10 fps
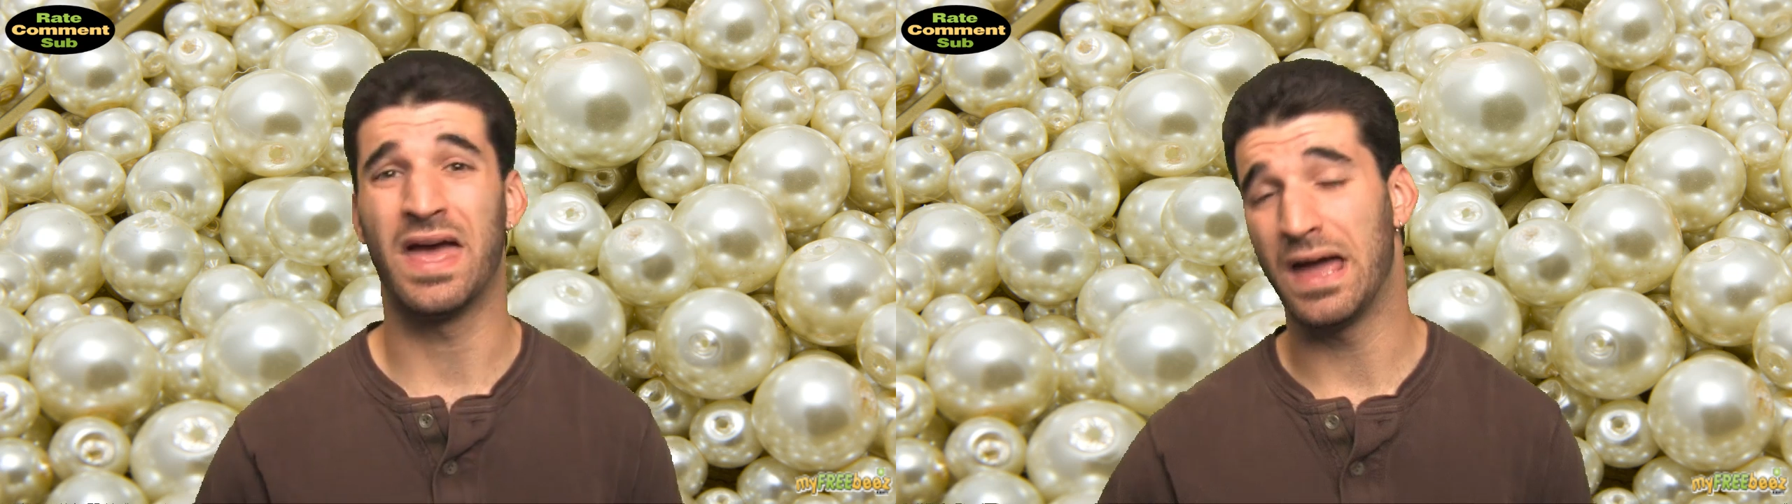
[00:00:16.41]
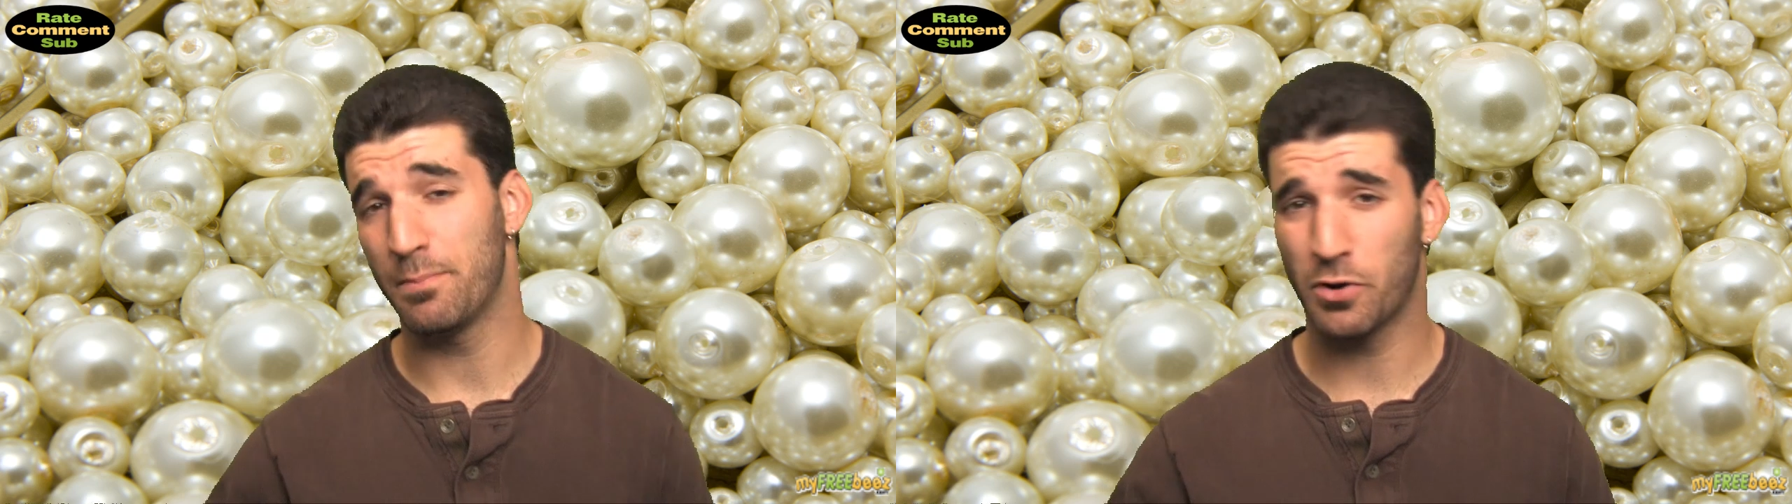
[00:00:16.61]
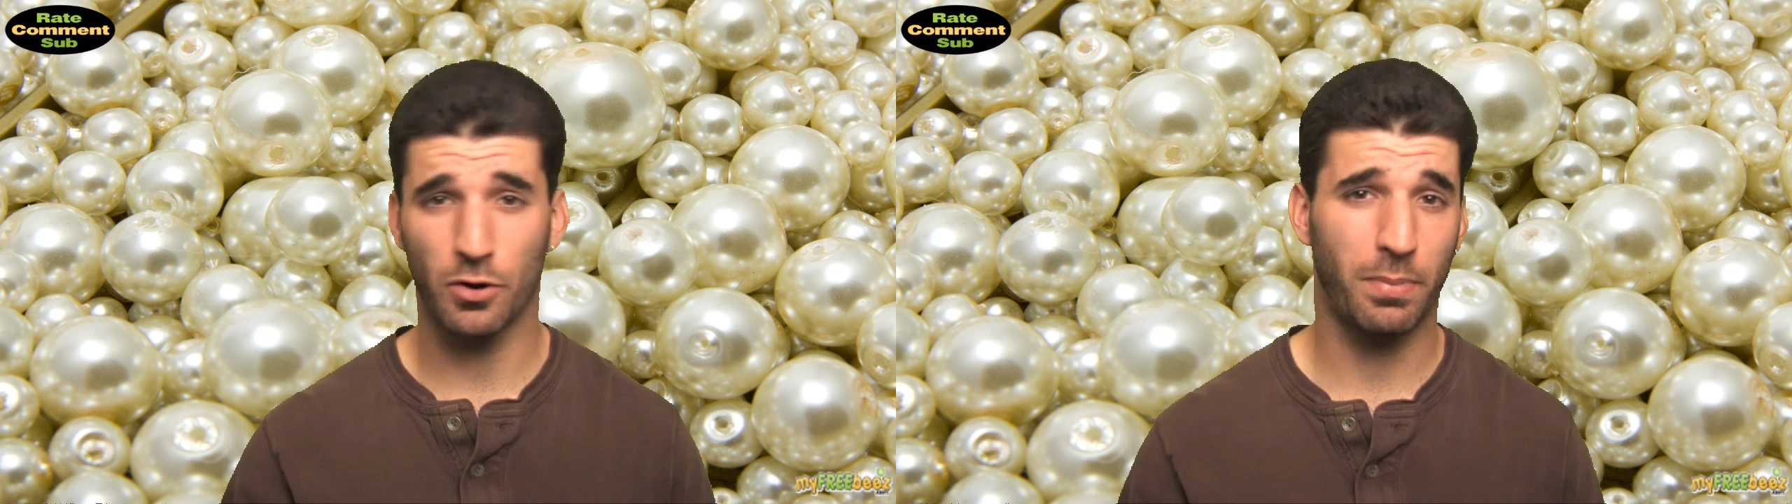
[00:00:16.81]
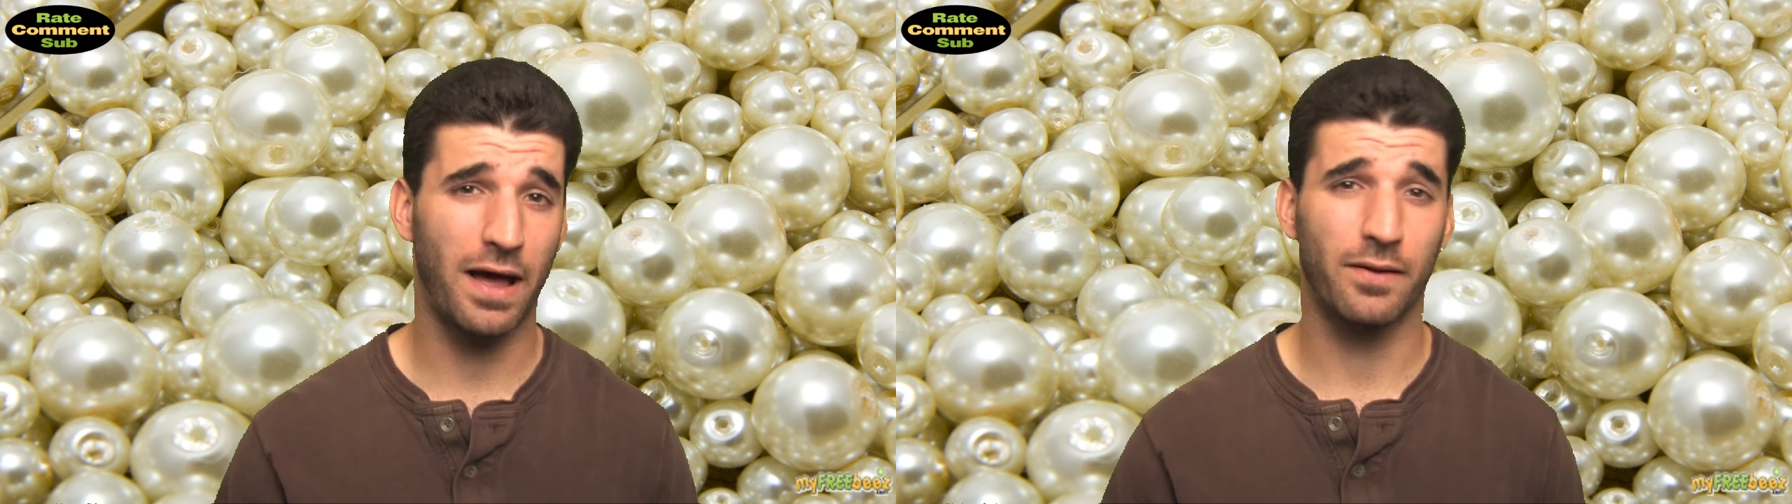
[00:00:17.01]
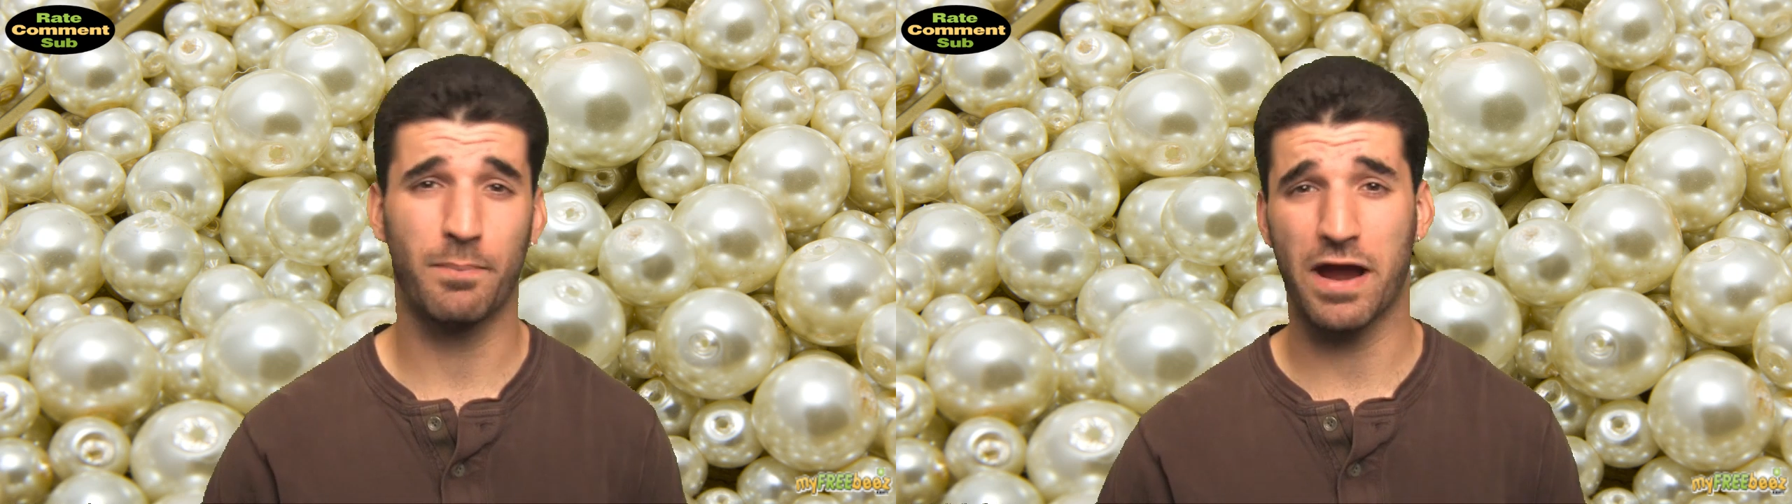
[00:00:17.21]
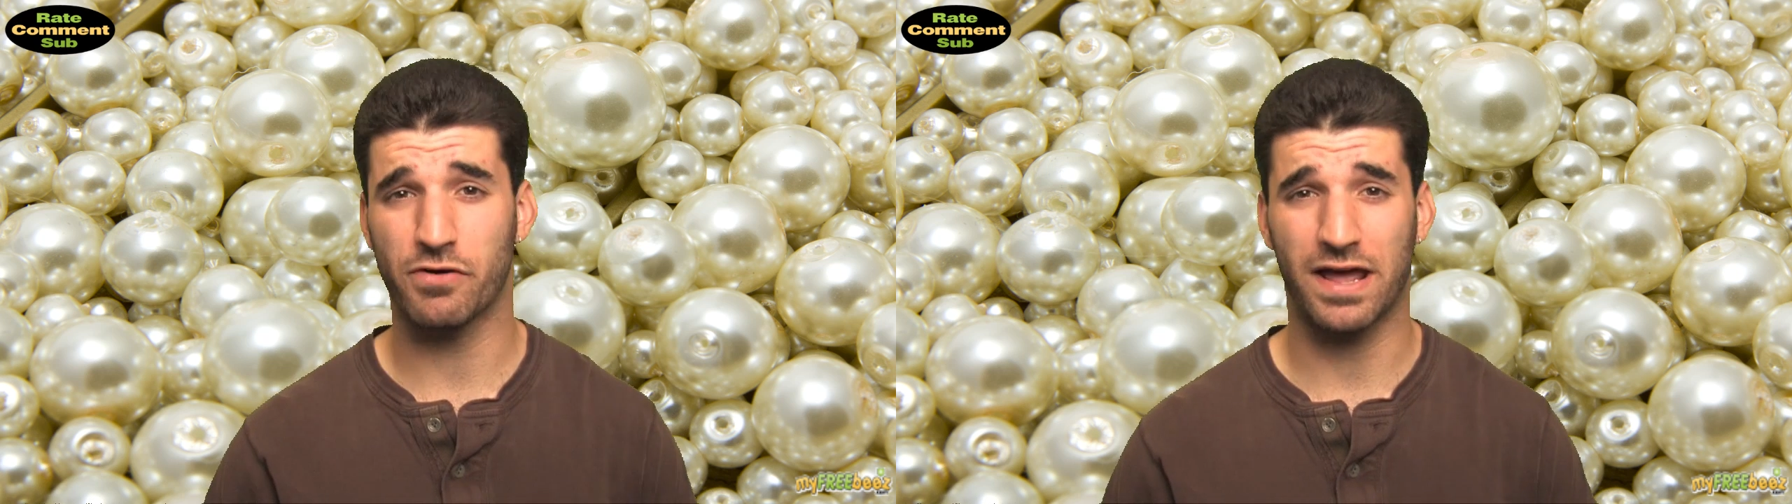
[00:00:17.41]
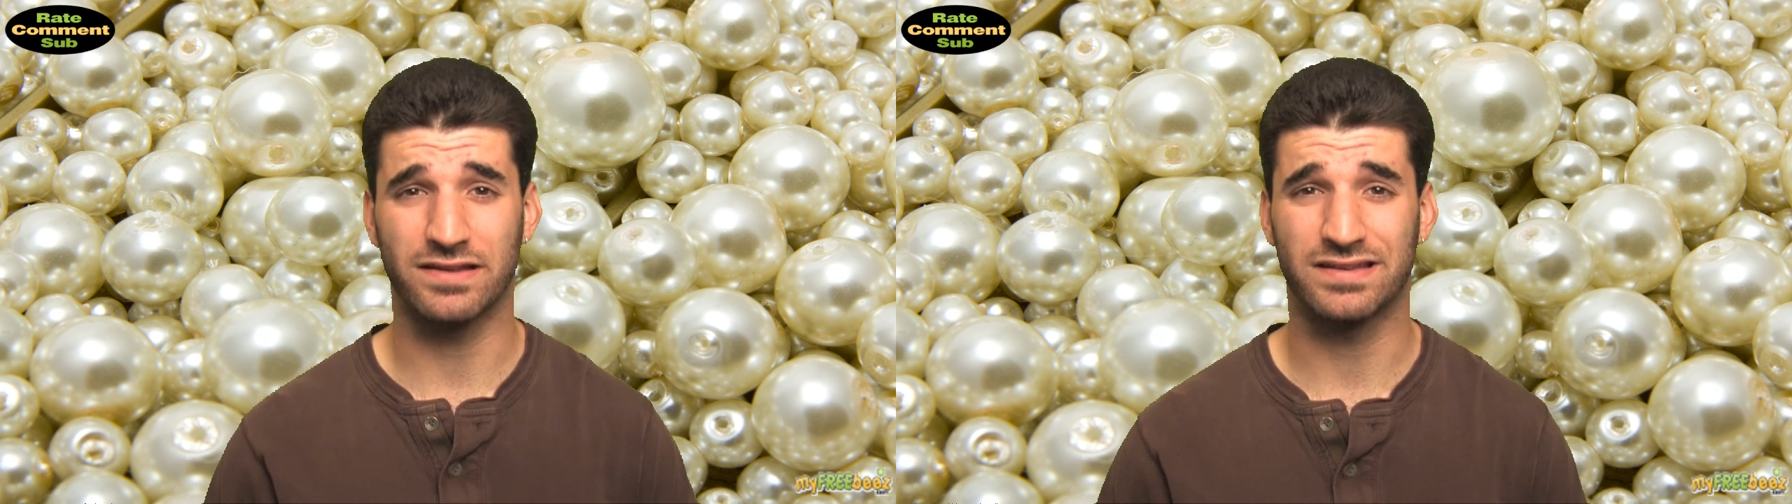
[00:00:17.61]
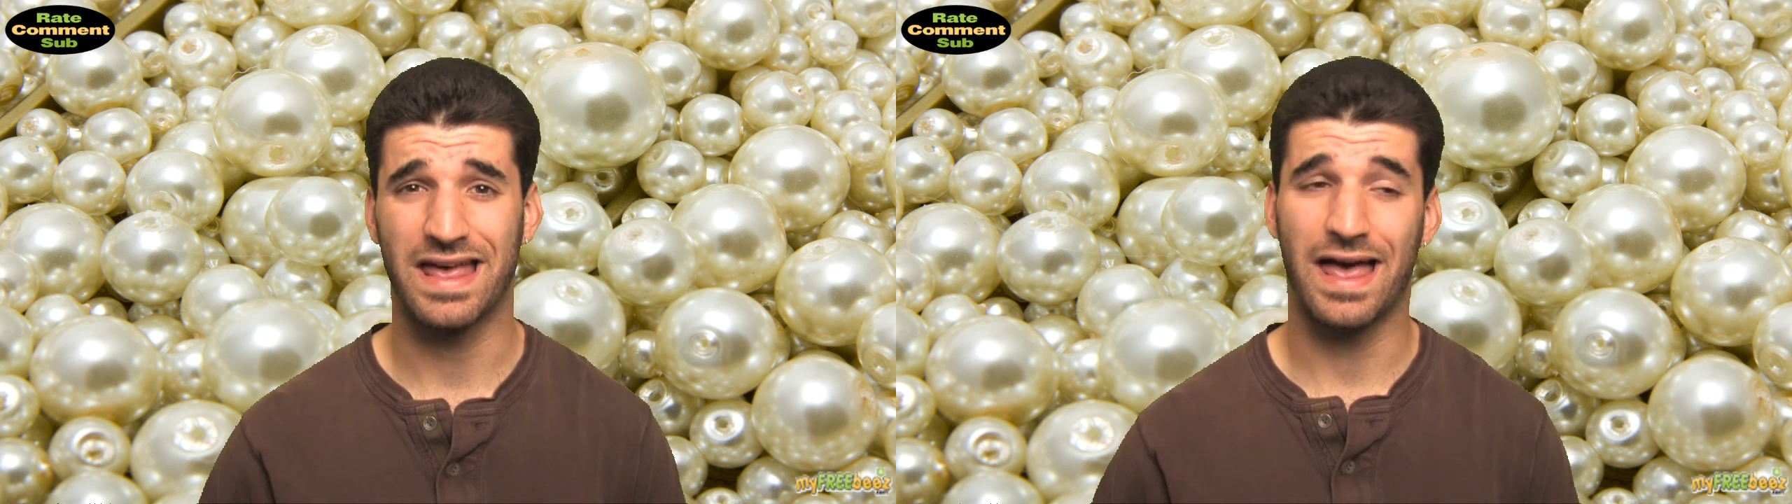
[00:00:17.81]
And Pearl pa- Paradise